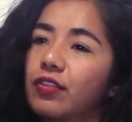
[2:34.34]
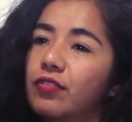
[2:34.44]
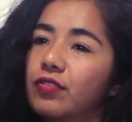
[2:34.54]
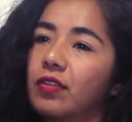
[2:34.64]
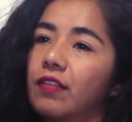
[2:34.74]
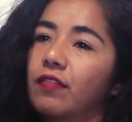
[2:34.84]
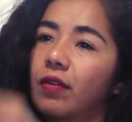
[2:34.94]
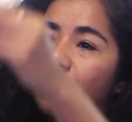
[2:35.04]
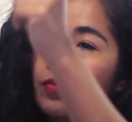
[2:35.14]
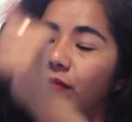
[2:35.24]
go straight
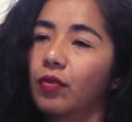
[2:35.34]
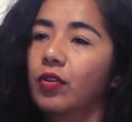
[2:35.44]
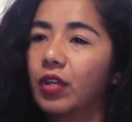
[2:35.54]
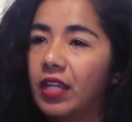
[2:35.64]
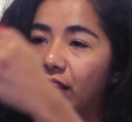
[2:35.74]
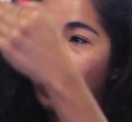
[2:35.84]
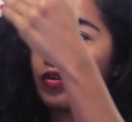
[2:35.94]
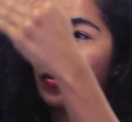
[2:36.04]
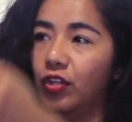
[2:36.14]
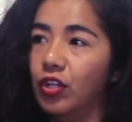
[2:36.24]
from
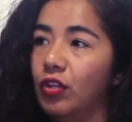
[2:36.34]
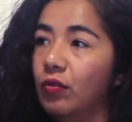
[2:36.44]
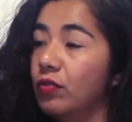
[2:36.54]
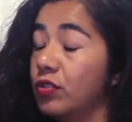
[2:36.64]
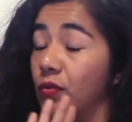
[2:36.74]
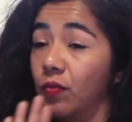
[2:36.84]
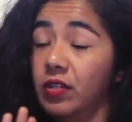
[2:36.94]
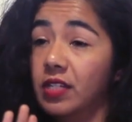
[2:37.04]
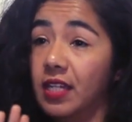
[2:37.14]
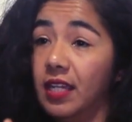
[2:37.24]
either new, don't
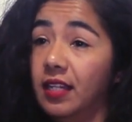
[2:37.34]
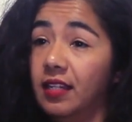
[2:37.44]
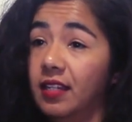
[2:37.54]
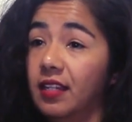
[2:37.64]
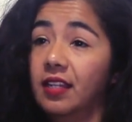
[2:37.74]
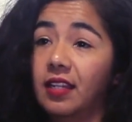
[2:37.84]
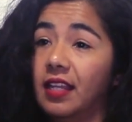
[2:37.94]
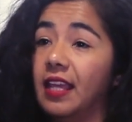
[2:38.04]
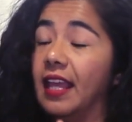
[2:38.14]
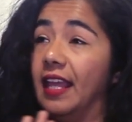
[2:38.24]
want it,
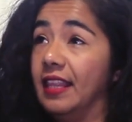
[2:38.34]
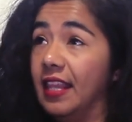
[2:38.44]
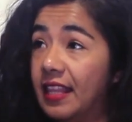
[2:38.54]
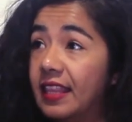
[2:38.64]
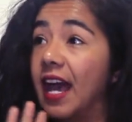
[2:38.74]
and then